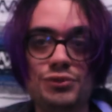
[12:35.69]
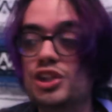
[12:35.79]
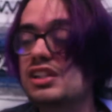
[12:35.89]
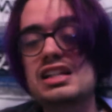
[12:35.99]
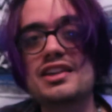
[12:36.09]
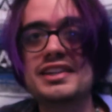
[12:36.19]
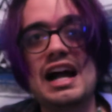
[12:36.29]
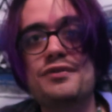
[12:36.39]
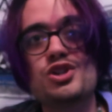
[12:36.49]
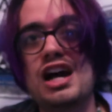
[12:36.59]
literally nothing
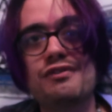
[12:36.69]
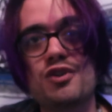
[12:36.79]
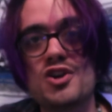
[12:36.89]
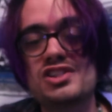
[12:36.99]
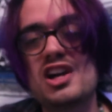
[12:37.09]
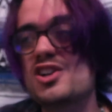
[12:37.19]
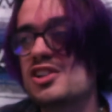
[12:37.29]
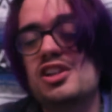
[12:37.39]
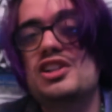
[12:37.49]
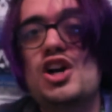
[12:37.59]
after Time Force. There's
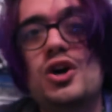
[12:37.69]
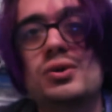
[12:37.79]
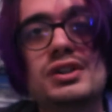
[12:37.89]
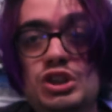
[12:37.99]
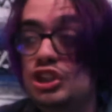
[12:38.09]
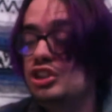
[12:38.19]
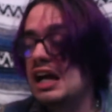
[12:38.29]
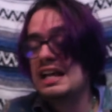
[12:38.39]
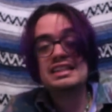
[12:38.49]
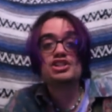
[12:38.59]
literally no. She,
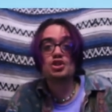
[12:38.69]
I think